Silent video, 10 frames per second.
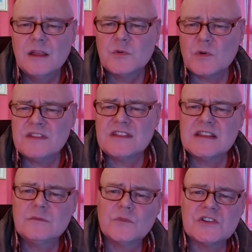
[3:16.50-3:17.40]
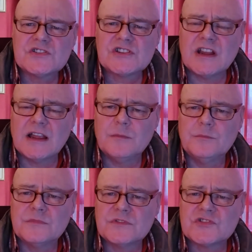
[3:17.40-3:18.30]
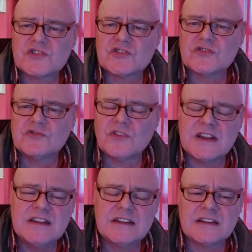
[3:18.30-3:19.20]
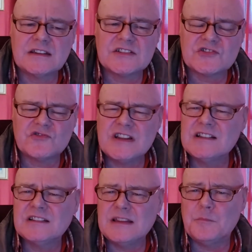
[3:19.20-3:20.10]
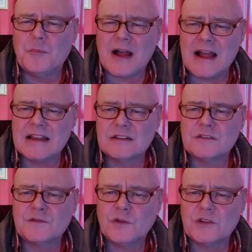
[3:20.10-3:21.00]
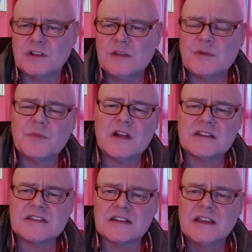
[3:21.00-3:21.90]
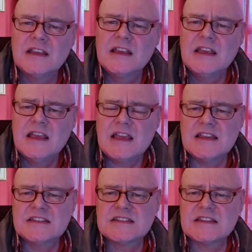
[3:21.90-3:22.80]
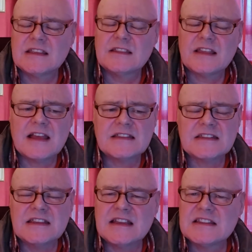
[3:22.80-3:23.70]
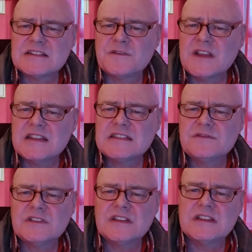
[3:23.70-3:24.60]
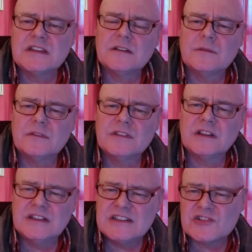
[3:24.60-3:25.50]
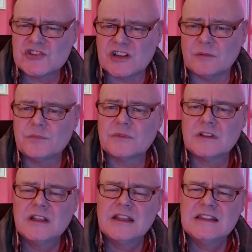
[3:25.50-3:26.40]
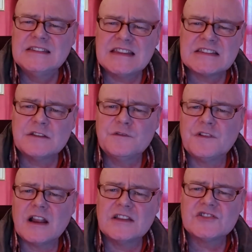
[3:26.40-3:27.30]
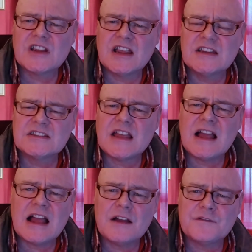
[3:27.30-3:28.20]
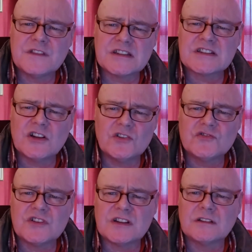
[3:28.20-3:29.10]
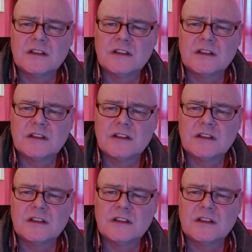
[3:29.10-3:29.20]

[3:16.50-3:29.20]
But one thing which is strikingly bad for the Labour Party is that it has effectively, the leadership, disenfranchised half this country.